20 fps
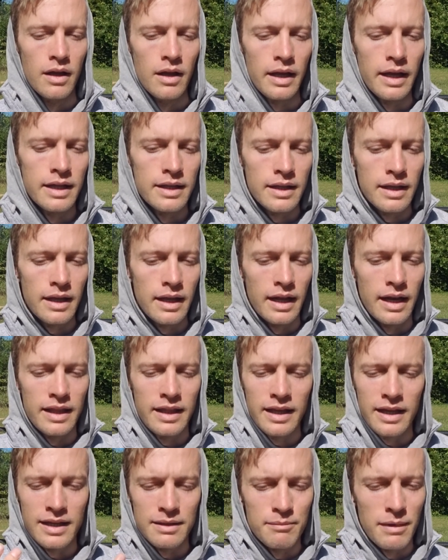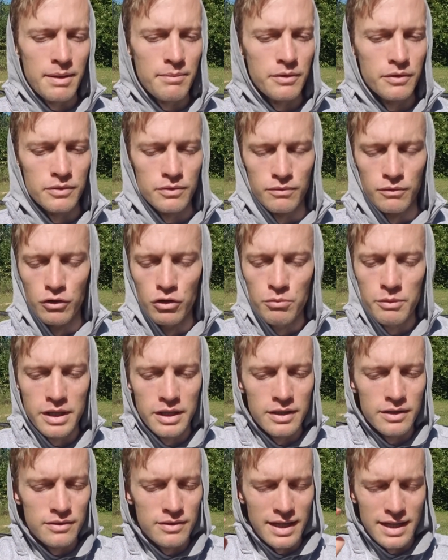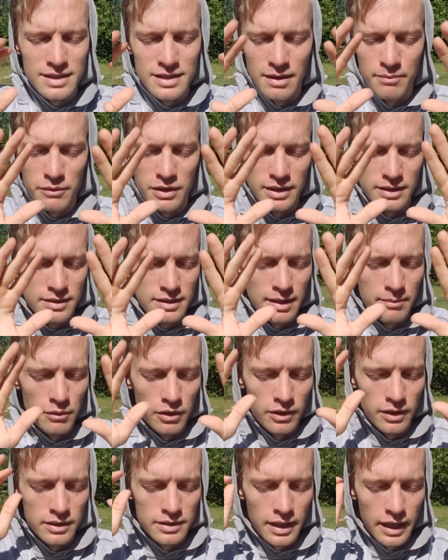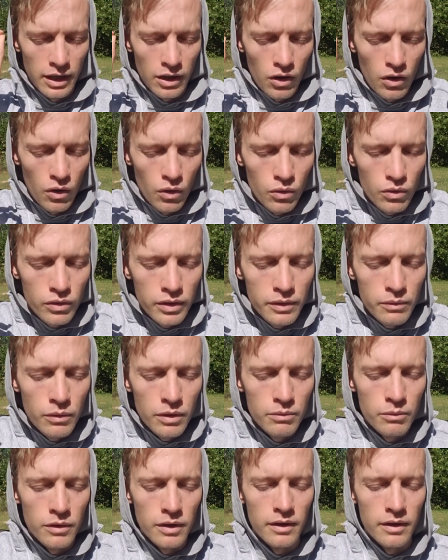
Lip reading: And I think maybe it was Rumi who said something similar. It's like only when